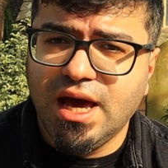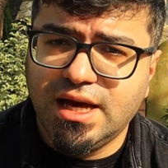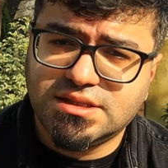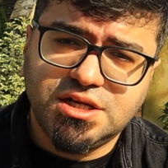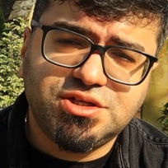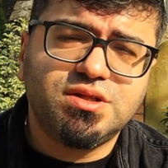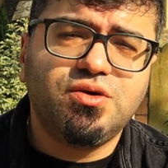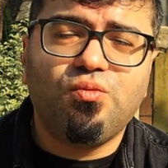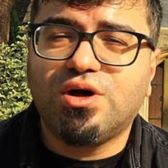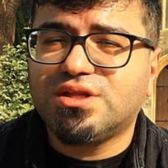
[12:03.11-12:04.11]
Essentially
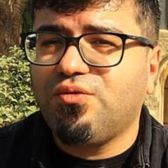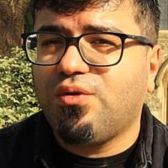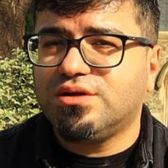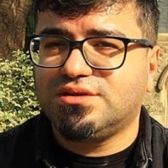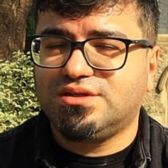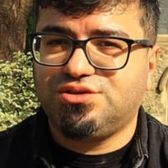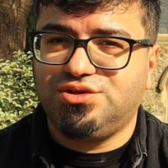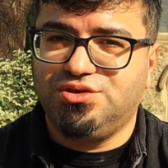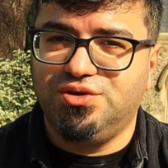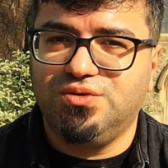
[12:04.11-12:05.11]
what I want
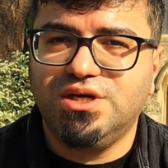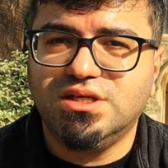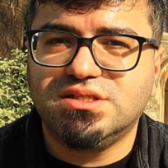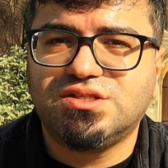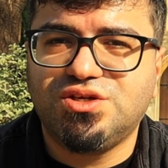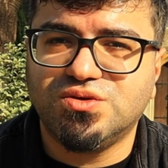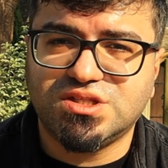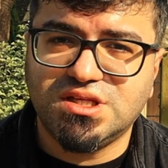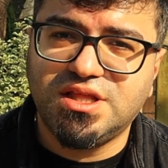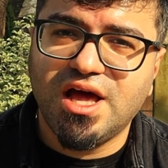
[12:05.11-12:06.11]
to do is to
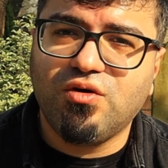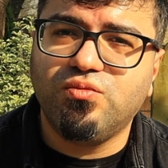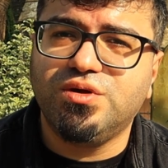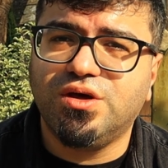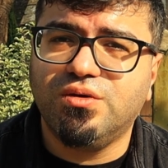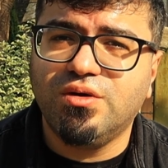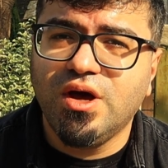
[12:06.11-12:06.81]
sit down with you